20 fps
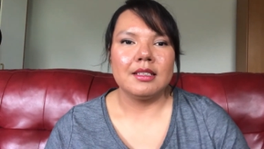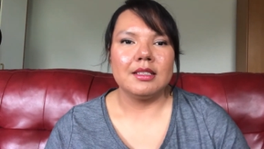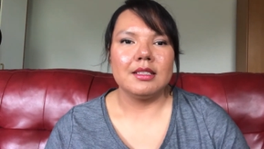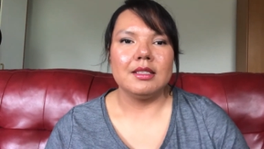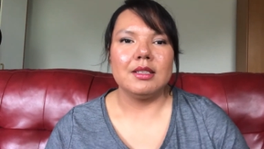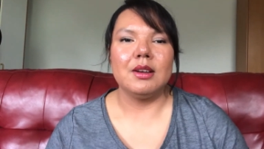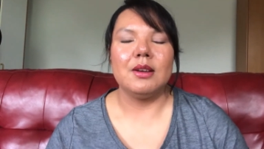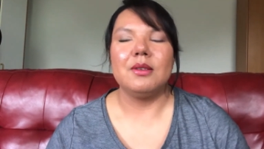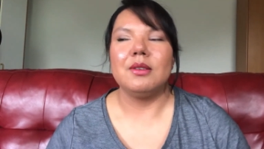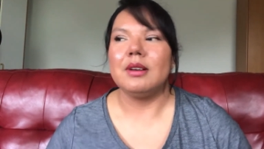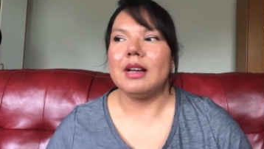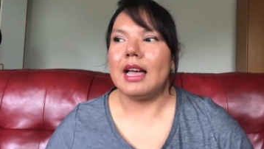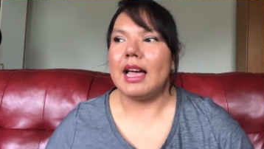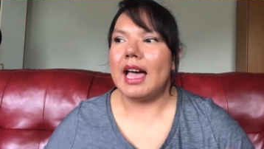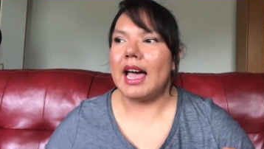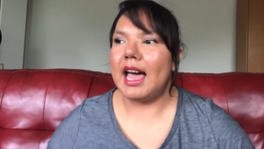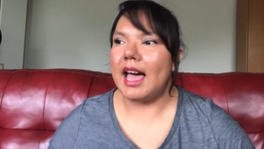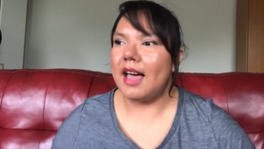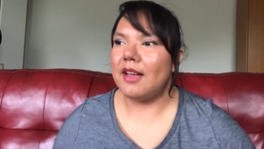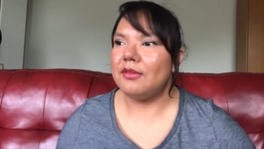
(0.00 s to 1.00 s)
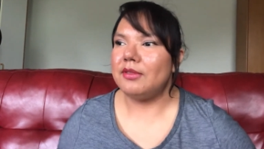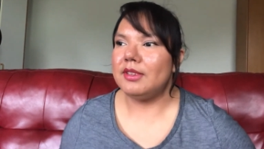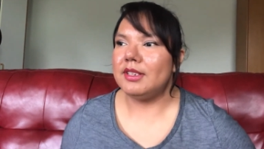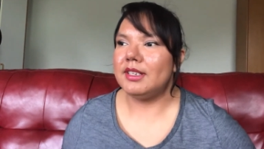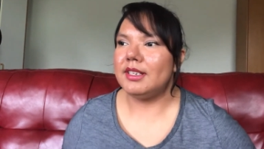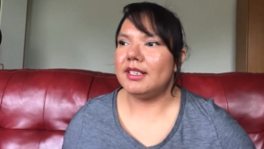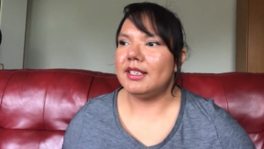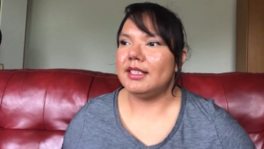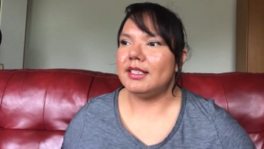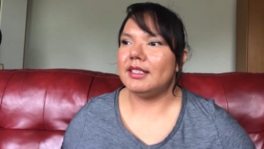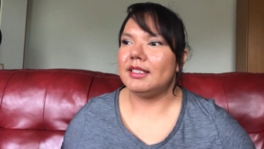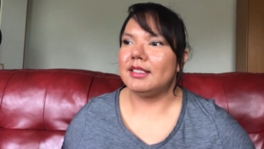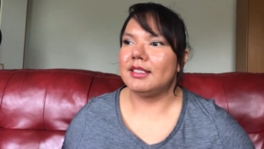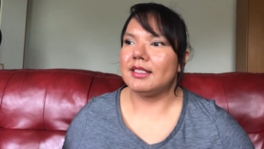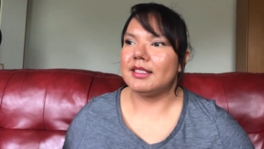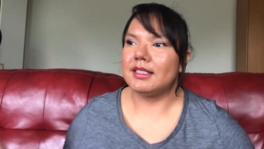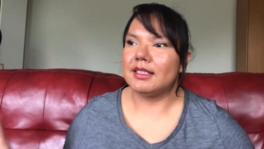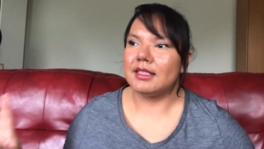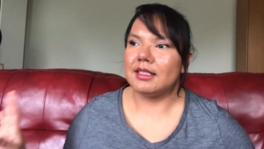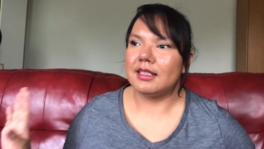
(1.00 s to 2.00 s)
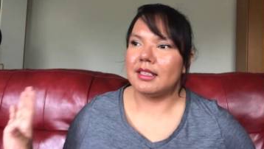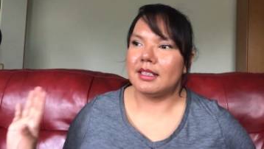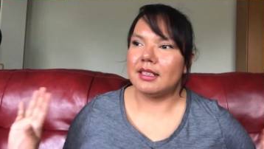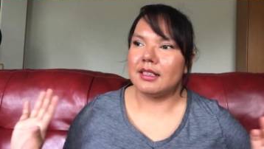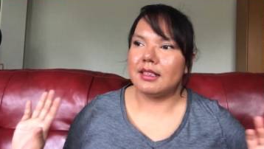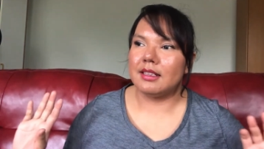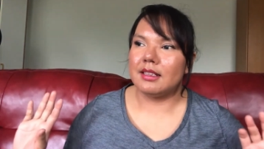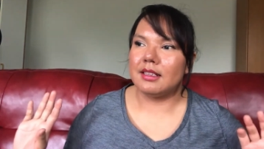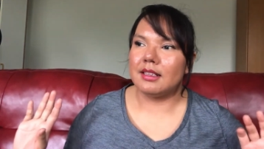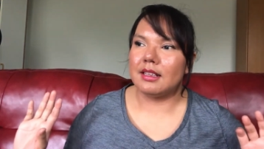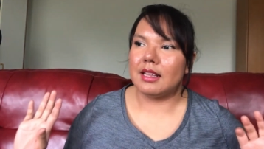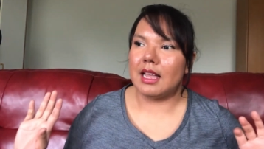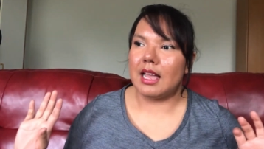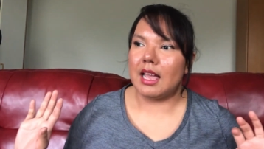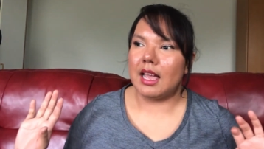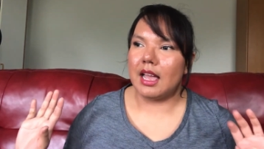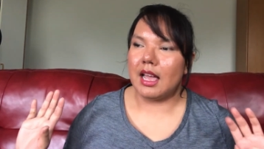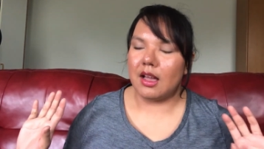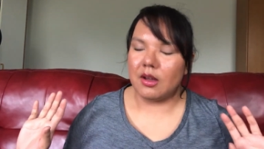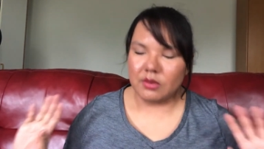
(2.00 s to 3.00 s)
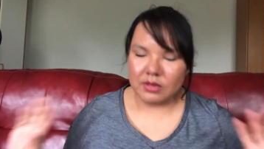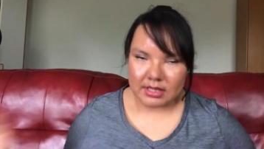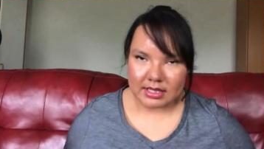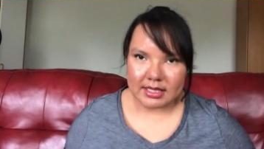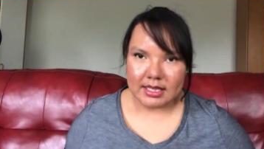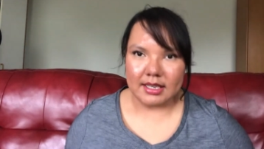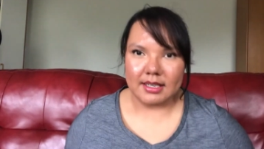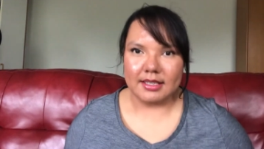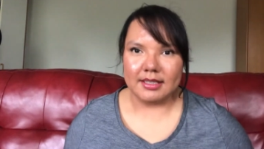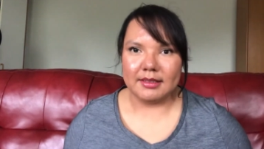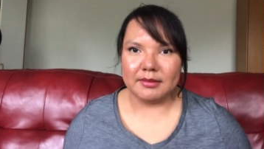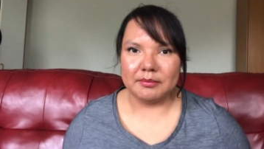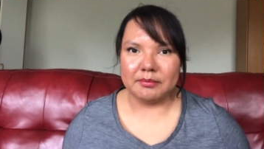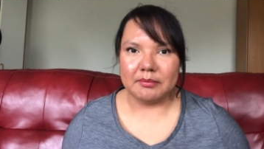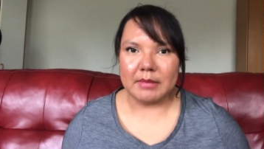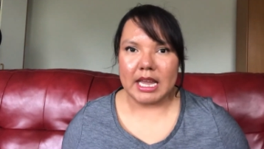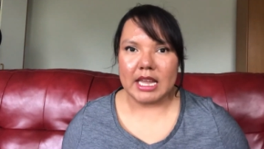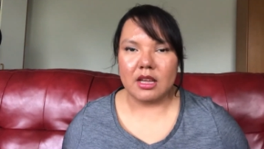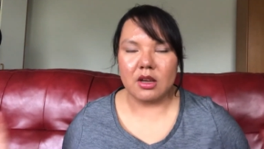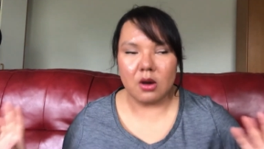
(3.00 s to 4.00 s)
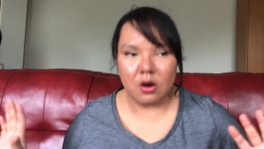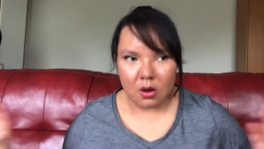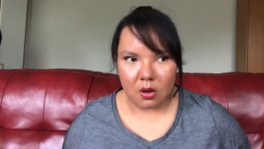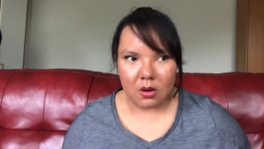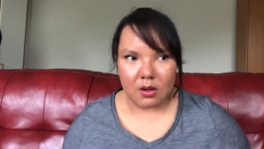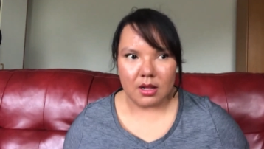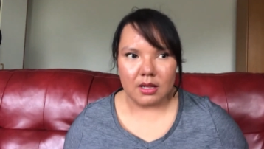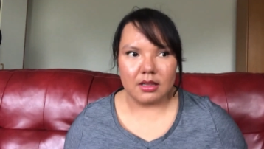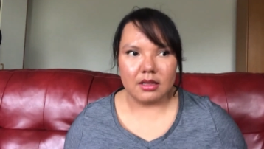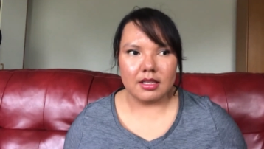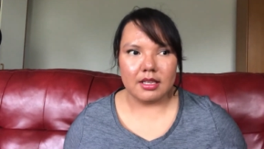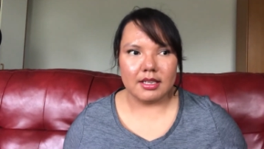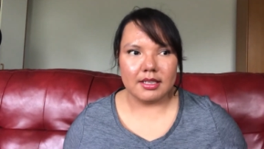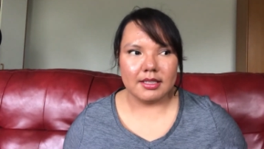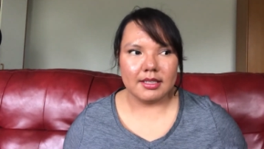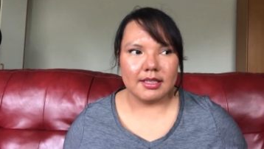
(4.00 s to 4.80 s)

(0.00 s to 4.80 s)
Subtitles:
So after I was done my cold